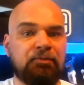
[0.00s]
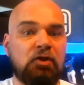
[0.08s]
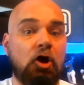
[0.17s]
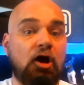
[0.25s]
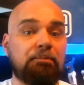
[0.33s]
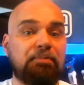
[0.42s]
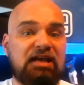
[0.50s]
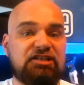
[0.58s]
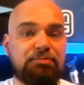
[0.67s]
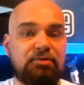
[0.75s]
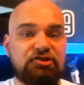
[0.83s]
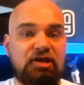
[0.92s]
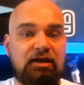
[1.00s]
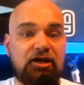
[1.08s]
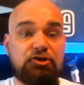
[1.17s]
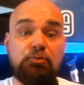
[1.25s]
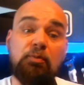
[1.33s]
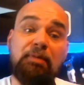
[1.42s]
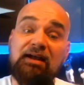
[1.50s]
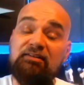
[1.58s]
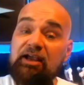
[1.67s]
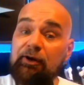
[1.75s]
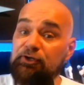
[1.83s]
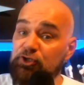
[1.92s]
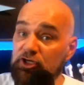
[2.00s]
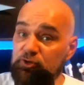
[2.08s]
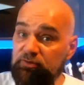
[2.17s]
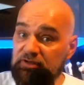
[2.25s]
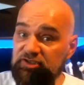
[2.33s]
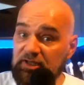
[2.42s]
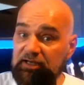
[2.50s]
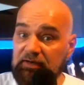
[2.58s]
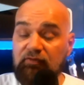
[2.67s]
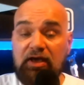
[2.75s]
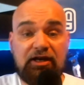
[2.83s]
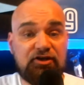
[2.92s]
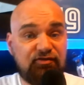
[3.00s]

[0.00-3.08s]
On base percentage, we're back to Aaron Judge with a slight advantage.